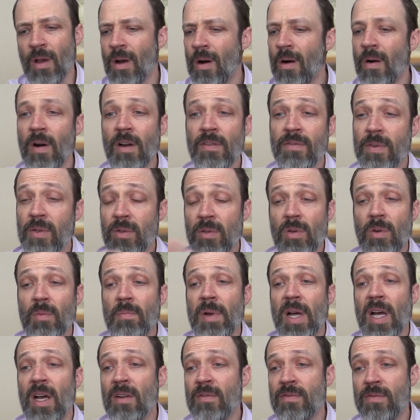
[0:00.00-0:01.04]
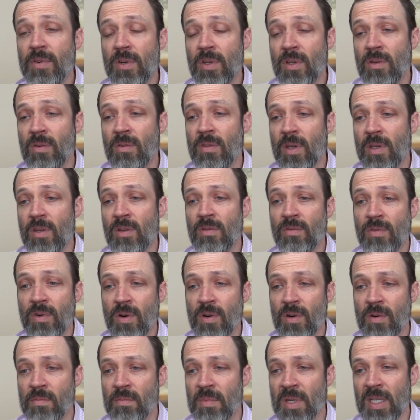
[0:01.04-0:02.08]
Oh, I feel so bad for you that you've
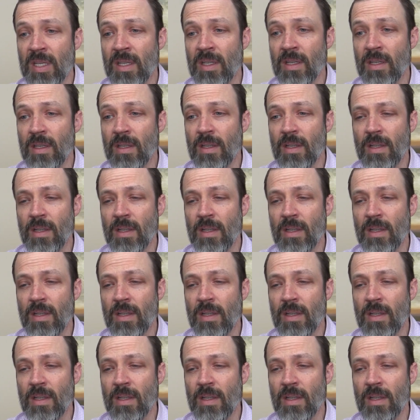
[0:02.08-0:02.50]
hurt me.